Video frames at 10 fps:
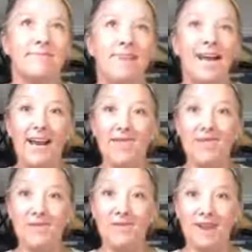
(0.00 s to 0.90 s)
not
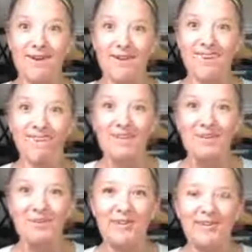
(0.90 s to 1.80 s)
having me around, you
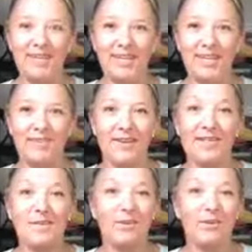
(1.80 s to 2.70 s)
know. And so I think of
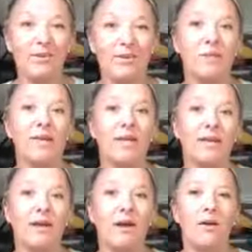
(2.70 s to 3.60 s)
Kate Spade and her family
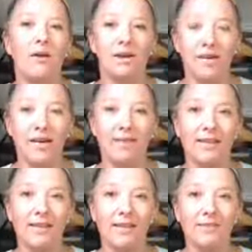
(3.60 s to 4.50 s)
and all that heartache
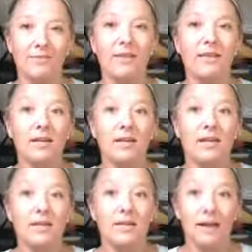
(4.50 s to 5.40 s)
that went there.
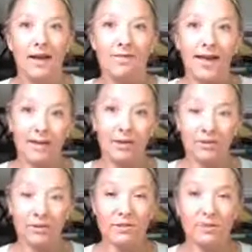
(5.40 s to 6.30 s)
And on that
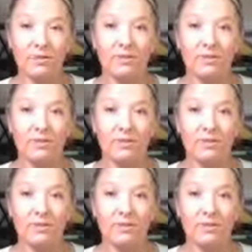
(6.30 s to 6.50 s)
note,